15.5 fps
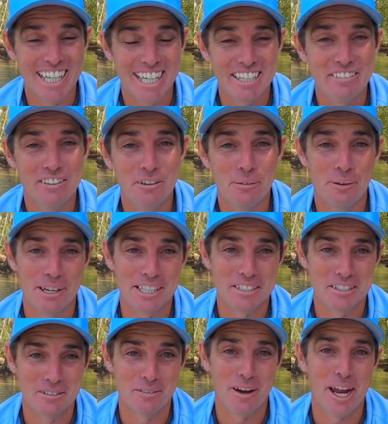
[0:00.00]
And if you're wanting
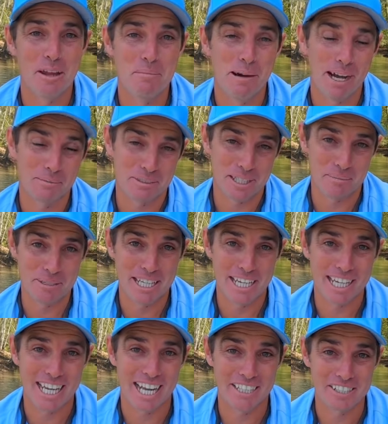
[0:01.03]
to ramp up some of your
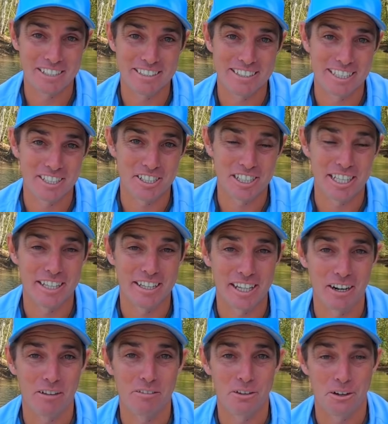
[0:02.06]
catches this year,
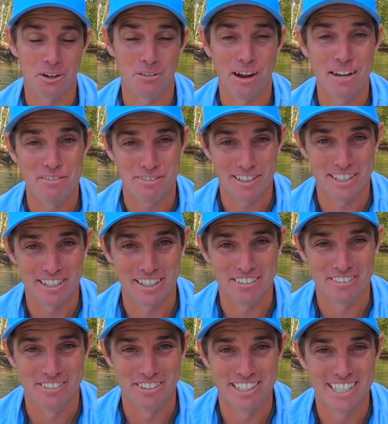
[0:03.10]
then I've got a great video
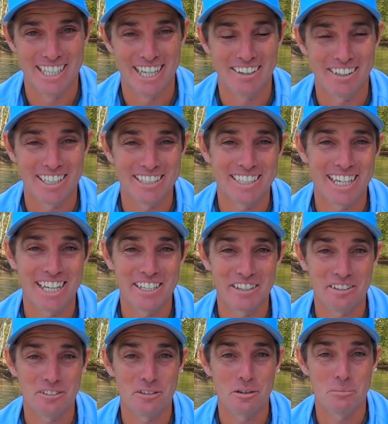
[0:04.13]
for you today. I'm going to take
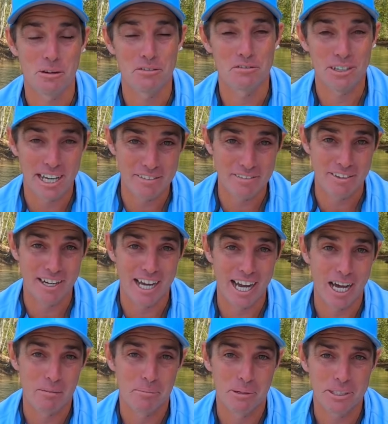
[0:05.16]
you through my favorite
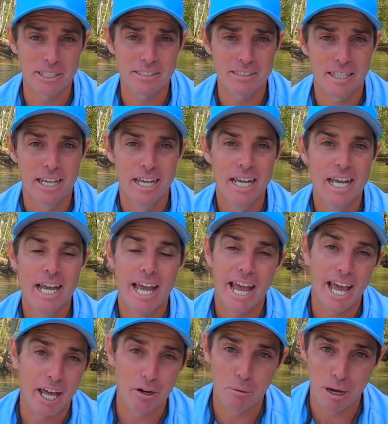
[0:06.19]
hard bodies,
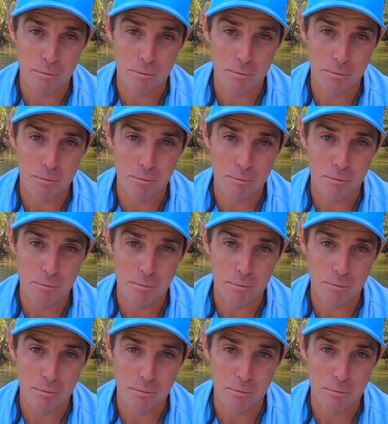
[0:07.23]
how to